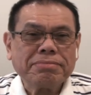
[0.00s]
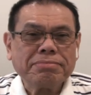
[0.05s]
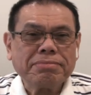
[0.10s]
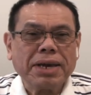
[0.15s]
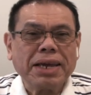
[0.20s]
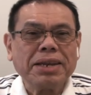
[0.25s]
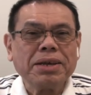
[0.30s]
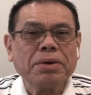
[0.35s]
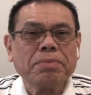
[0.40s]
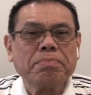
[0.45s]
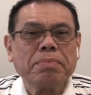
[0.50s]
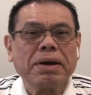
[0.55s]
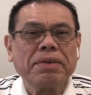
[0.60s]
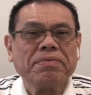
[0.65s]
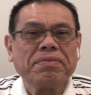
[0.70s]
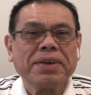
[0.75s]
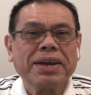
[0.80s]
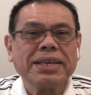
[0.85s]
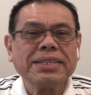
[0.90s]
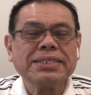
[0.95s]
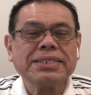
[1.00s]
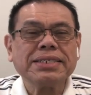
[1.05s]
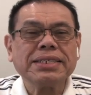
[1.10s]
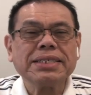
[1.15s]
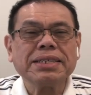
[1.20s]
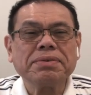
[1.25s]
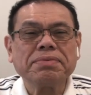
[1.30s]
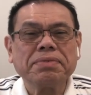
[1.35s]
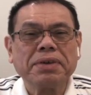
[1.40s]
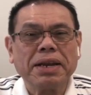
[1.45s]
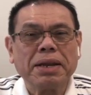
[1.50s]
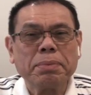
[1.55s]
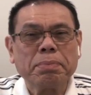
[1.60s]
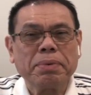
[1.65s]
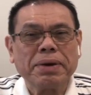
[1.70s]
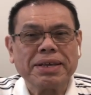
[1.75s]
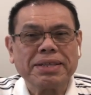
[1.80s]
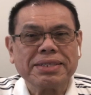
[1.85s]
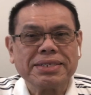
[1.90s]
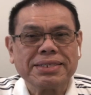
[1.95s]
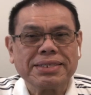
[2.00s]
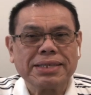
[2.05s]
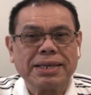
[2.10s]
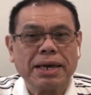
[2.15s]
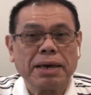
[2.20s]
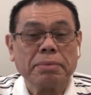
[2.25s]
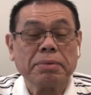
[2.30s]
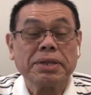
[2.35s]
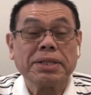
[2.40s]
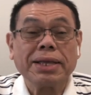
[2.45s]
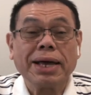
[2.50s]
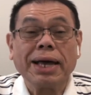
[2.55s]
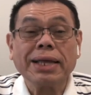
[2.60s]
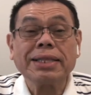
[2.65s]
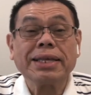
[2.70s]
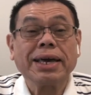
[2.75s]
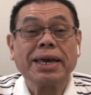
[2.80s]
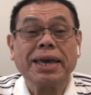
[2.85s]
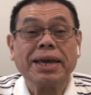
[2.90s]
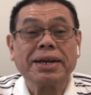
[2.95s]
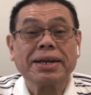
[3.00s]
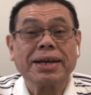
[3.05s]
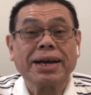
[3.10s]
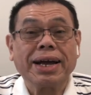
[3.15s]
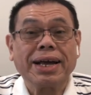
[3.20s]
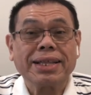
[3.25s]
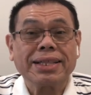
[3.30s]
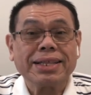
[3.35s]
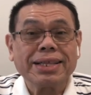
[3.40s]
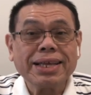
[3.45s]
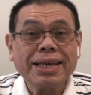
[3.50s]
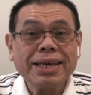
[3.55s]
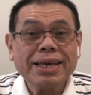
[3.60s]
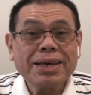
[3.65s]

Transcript: Many of my friends in the Philippines haven't had a haircut